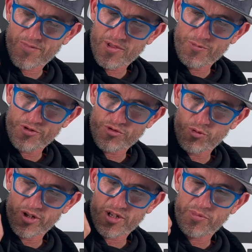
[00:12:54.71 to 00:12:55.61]
I wish
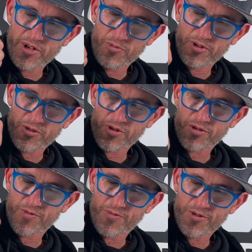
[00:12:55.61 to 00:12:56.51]
all the spinning reels were to
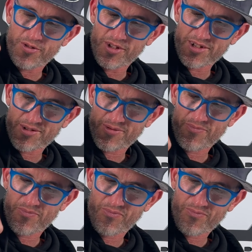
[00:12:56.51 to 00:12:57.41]
convert to this,
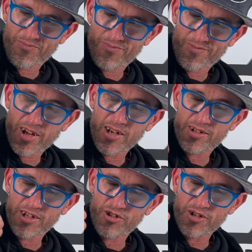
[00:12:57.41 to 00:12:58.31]
as
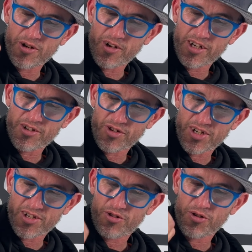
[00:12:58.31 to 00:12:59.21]
the engineering industry
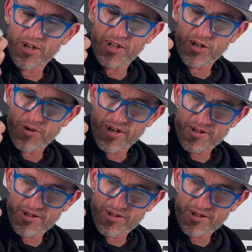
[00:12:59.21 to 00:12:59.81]
is turning in that way.